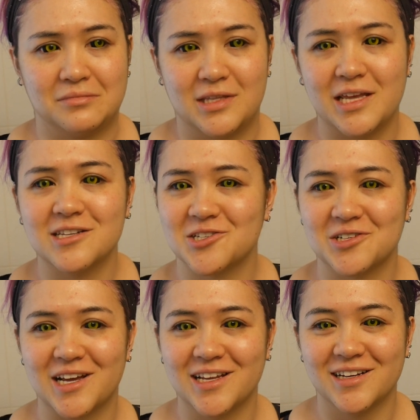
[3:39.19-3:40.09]
the
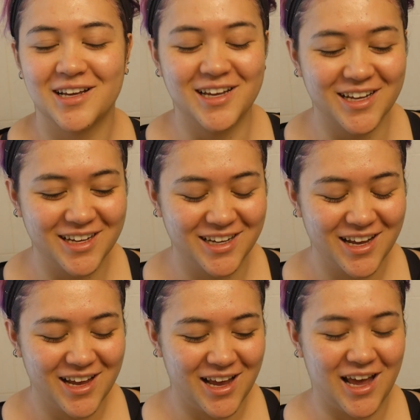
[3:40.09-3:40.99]
internet.
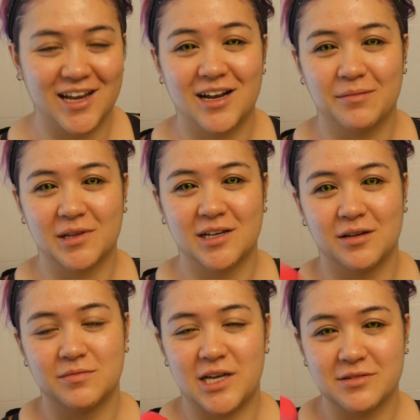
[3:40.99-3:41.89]
And I'm
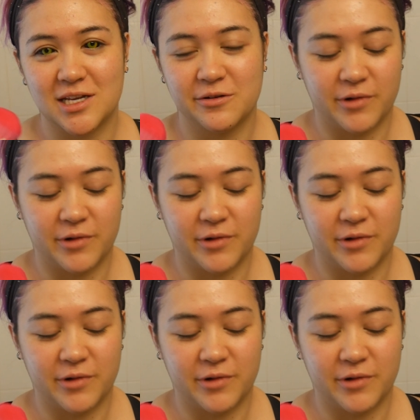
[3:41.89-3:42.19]
gonna douse it in